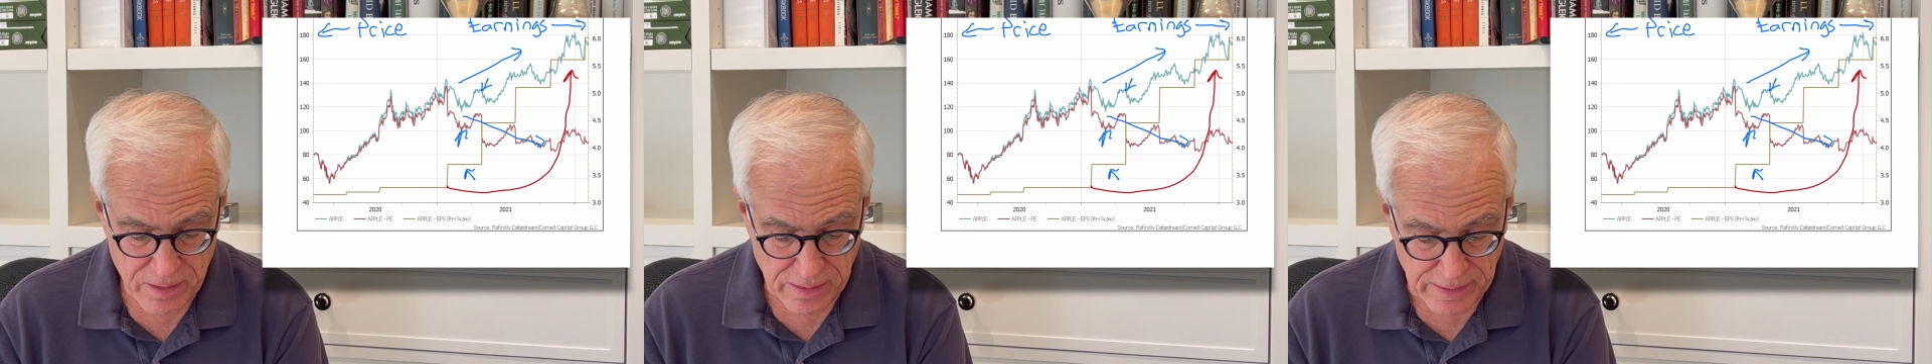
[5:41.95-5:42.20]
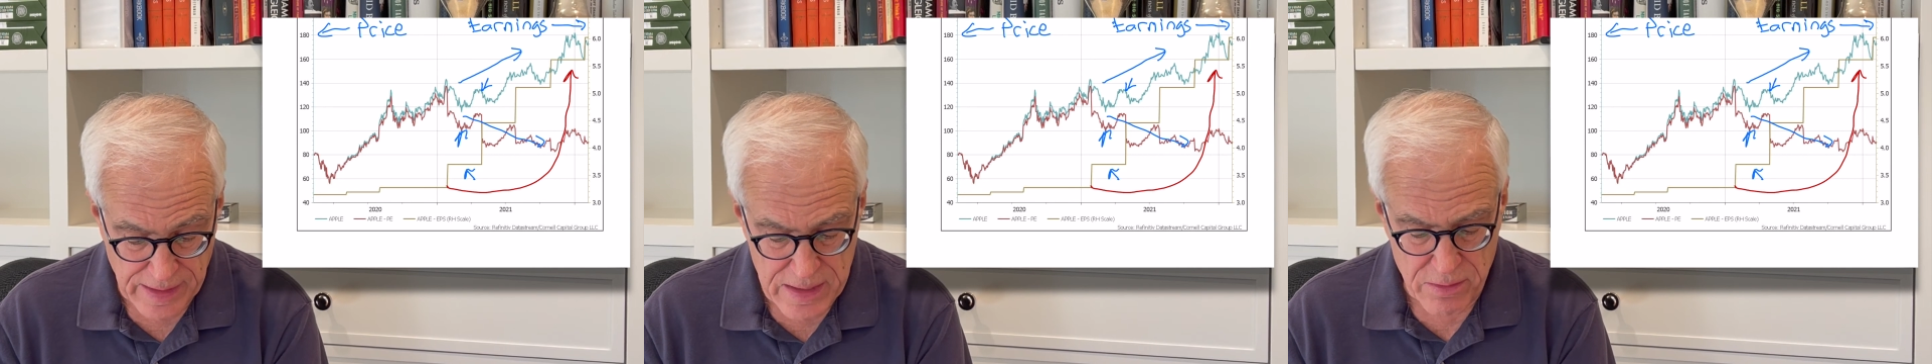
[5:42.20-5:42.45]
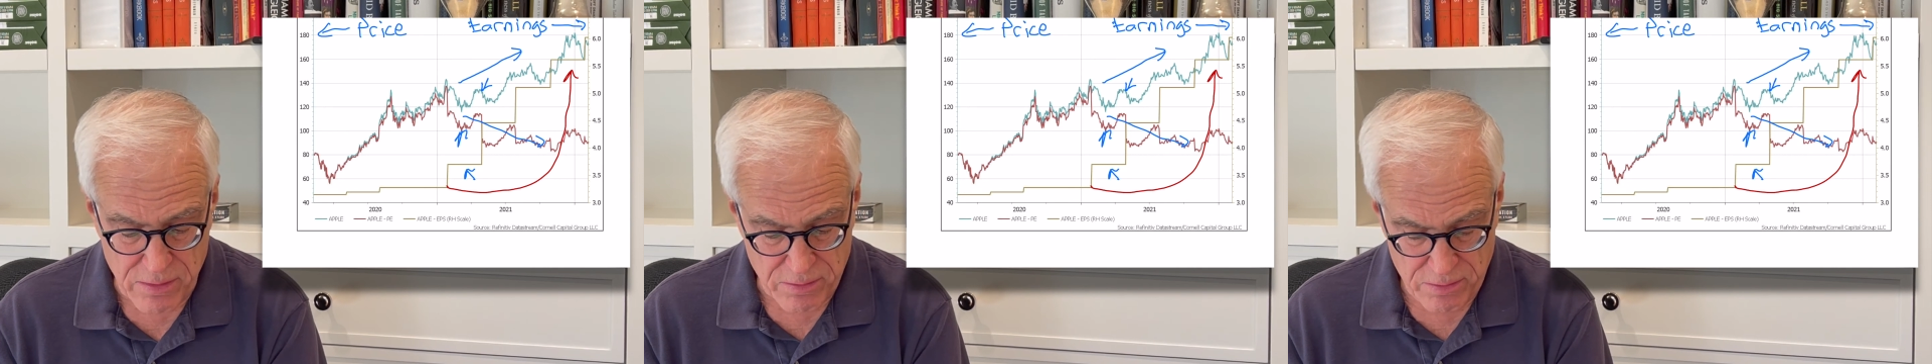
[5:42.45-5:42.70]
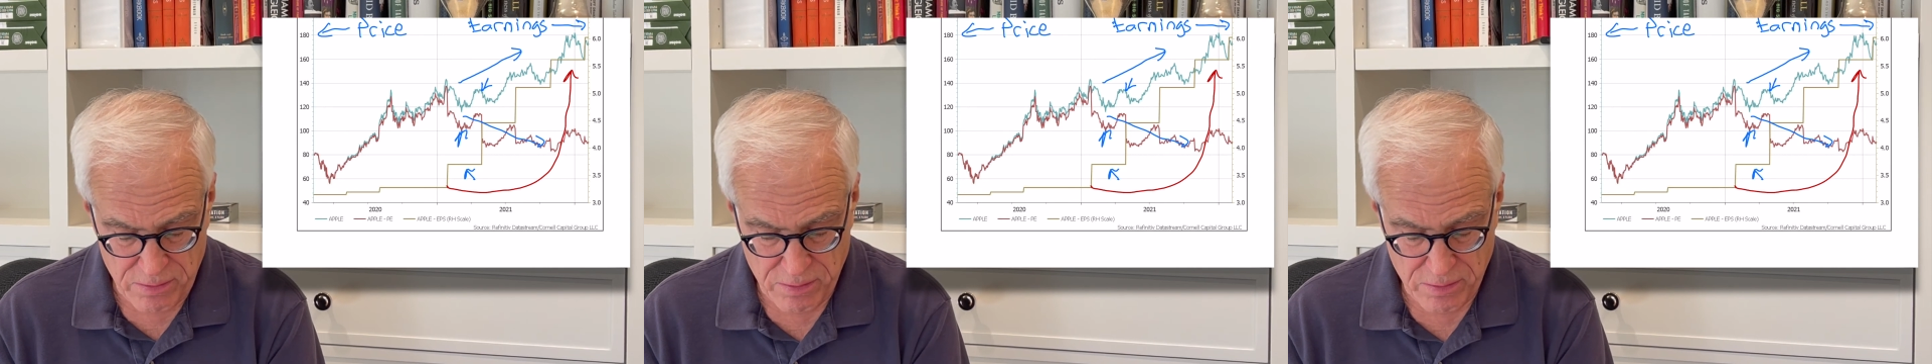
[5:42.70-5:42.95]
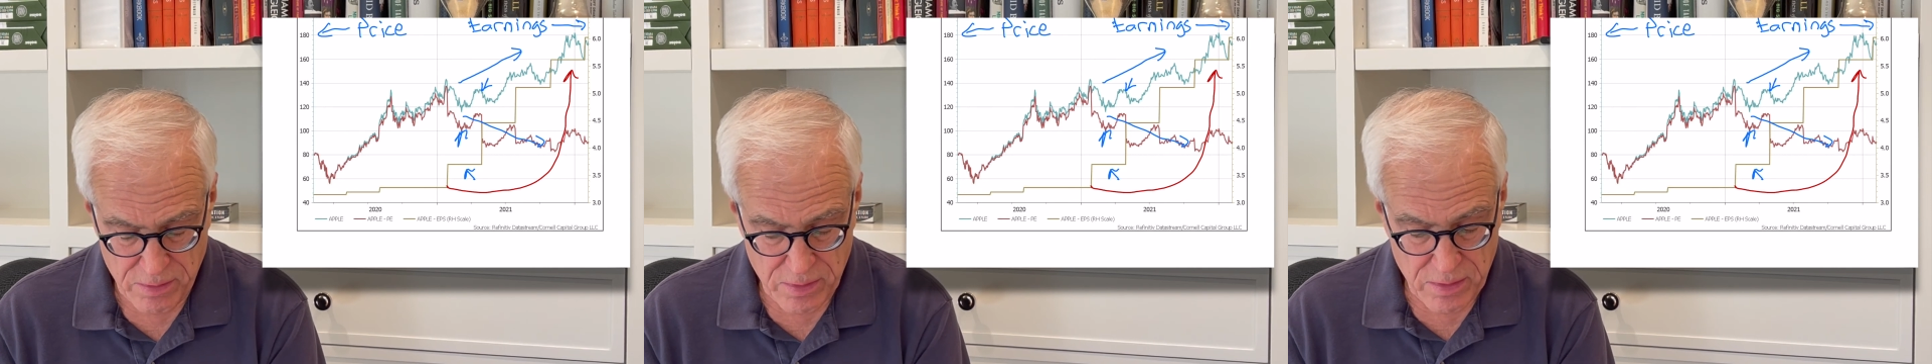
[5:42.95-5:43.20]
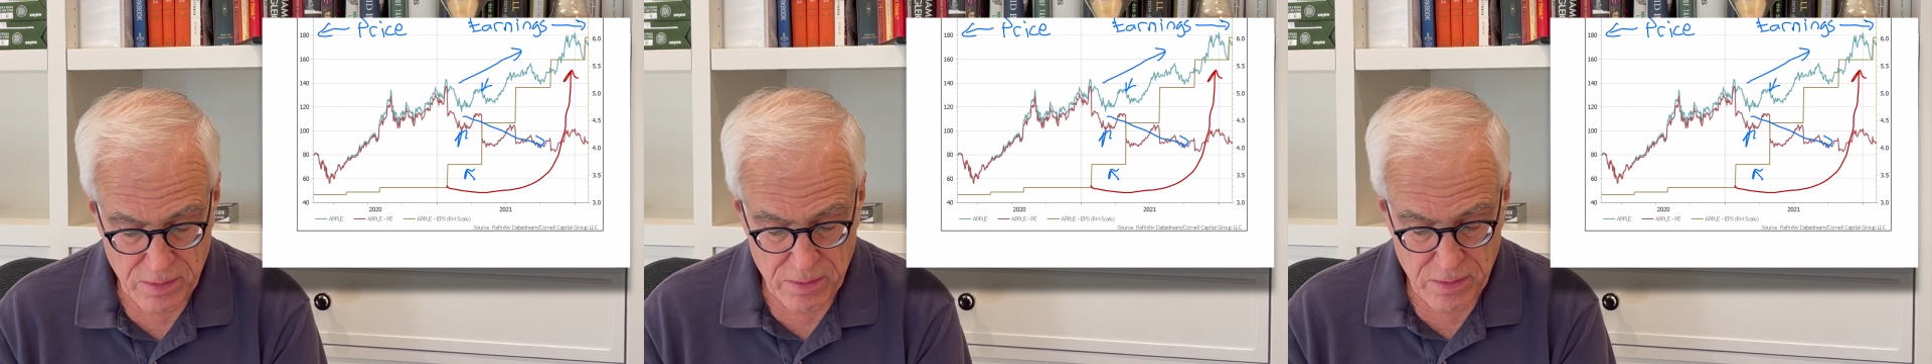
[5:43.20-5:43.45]
Later,
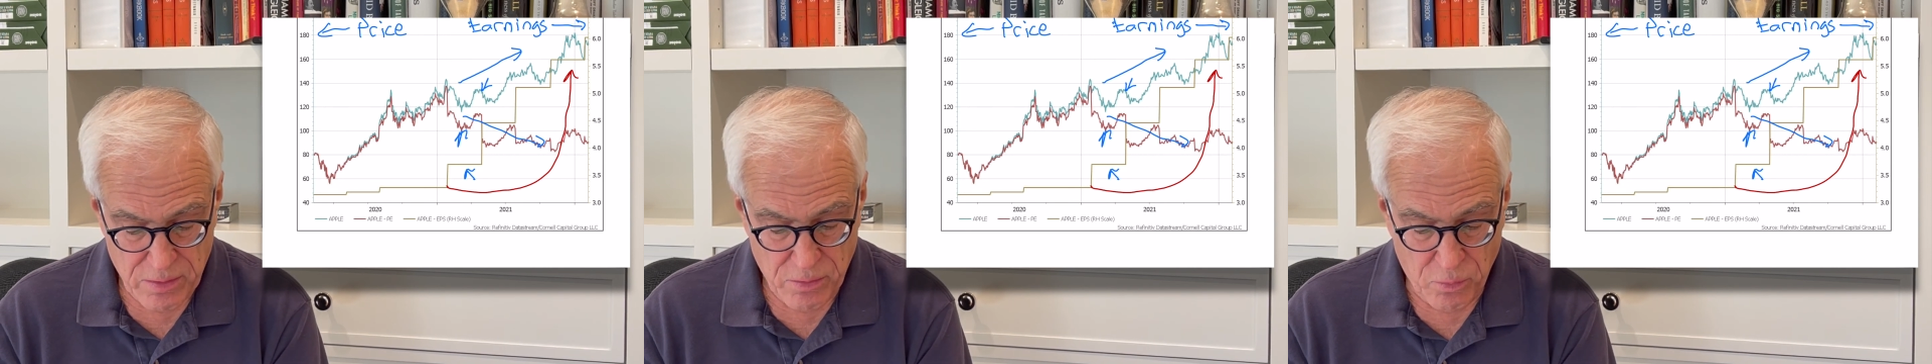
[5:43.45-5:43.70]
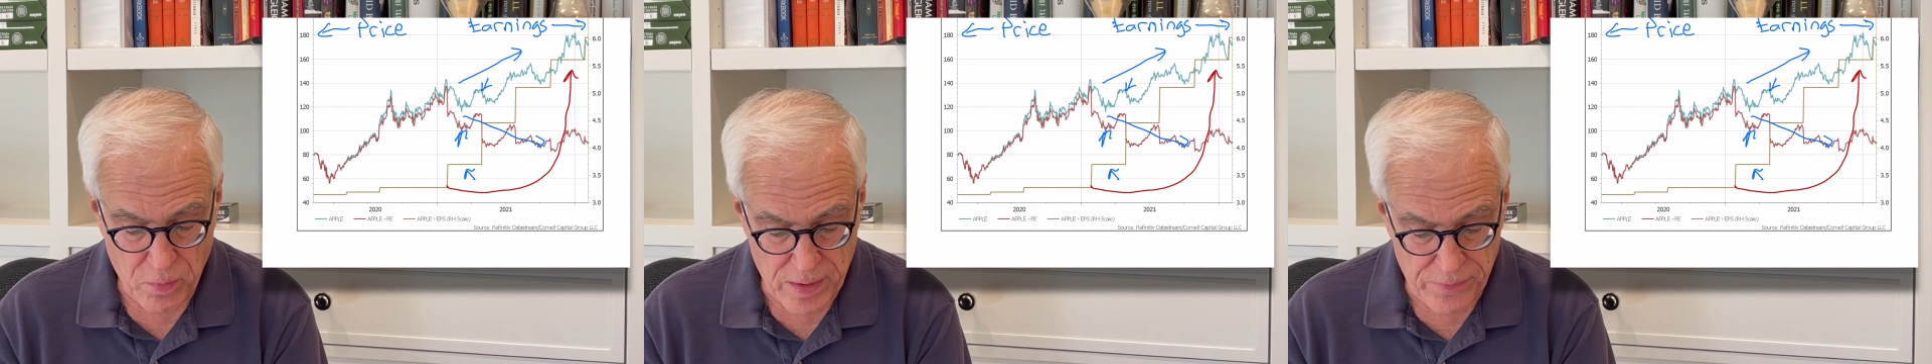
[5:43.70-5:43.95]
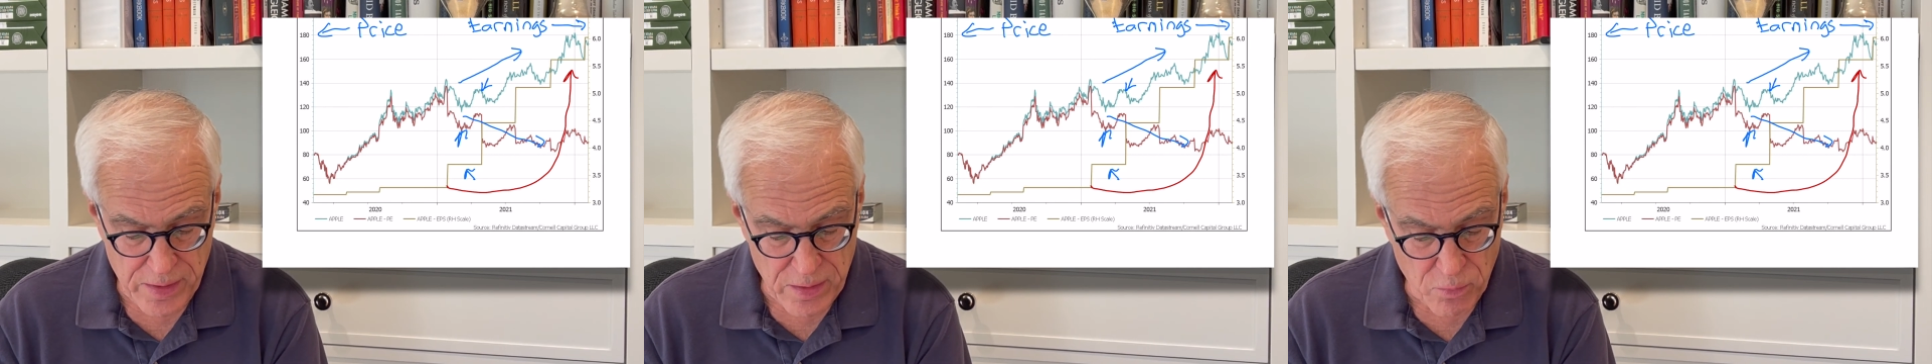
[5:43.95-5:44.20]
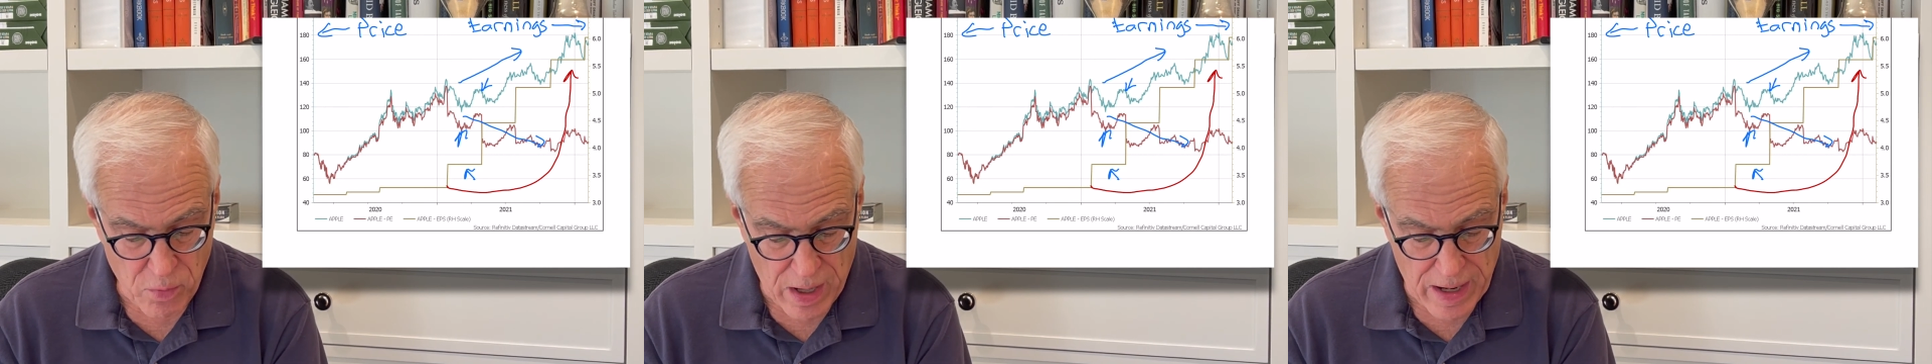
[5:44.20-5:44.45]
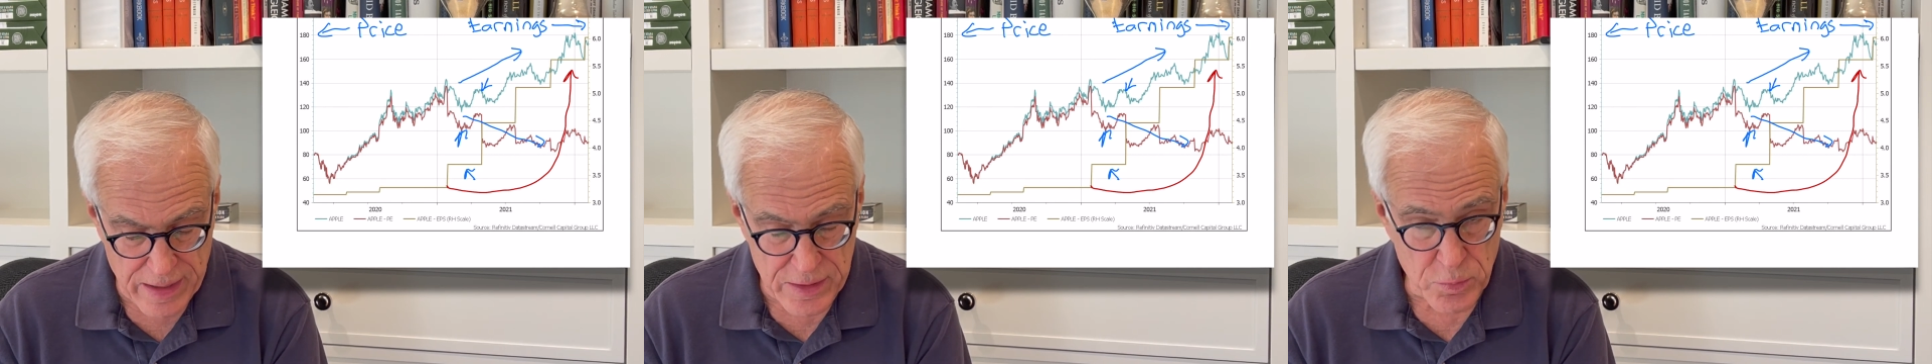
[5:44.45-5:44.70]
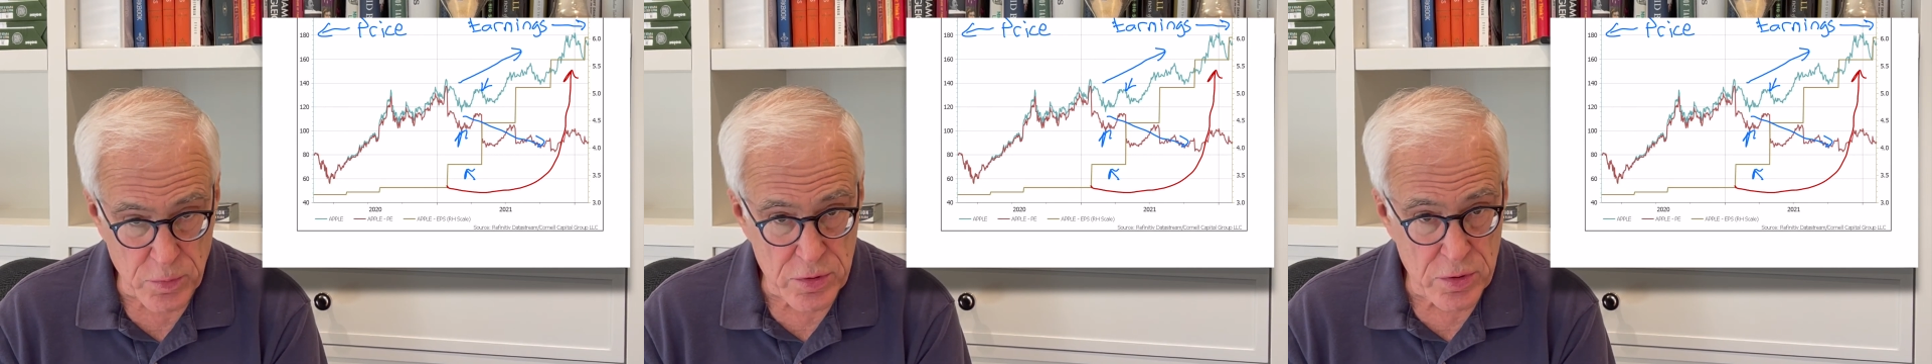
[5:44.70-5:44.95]
when the
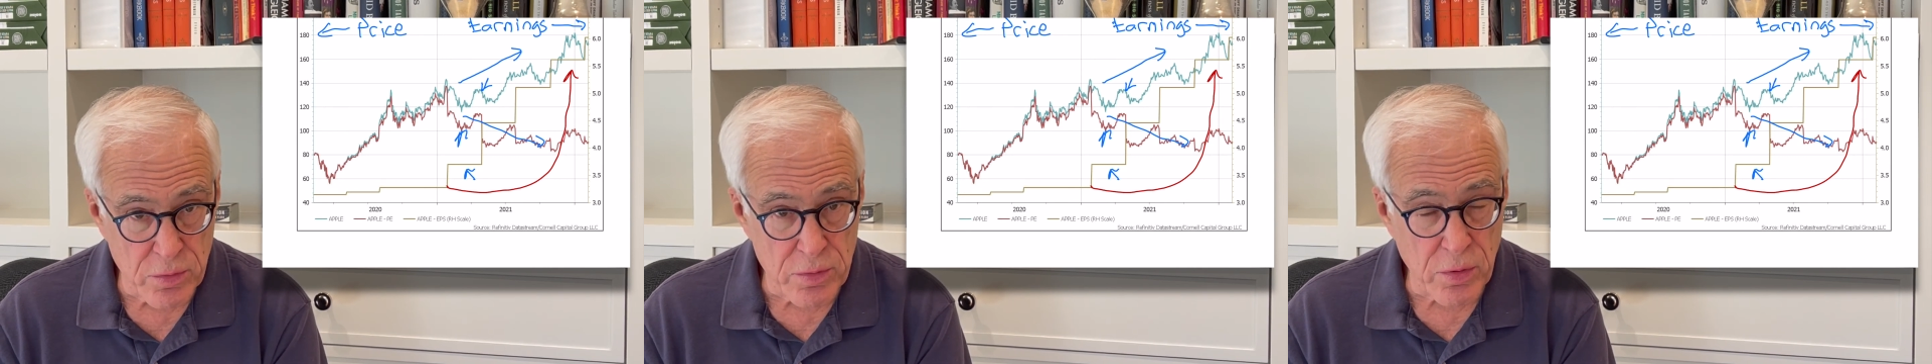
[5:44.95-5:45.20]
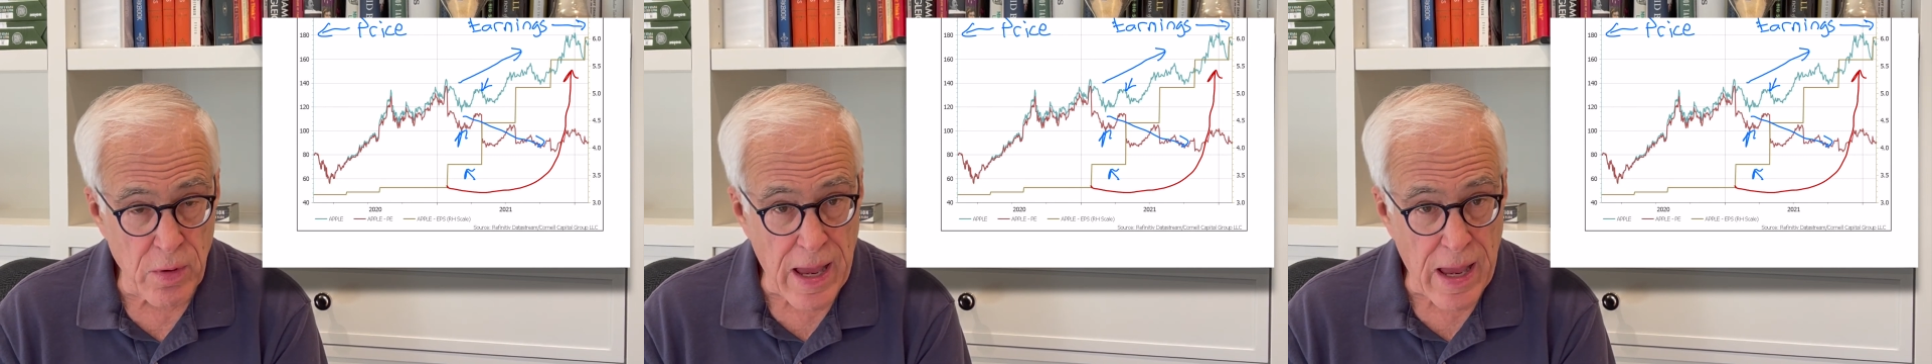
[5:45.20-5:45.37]
rise was due to